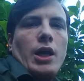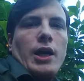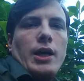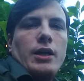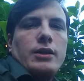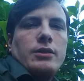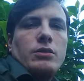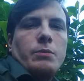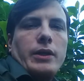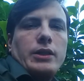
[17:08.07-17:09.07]

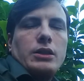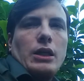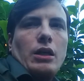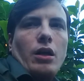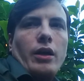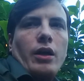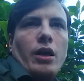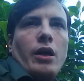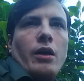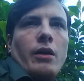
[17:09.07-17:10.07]
and basically
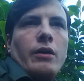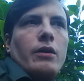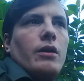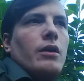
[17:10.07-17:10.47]
I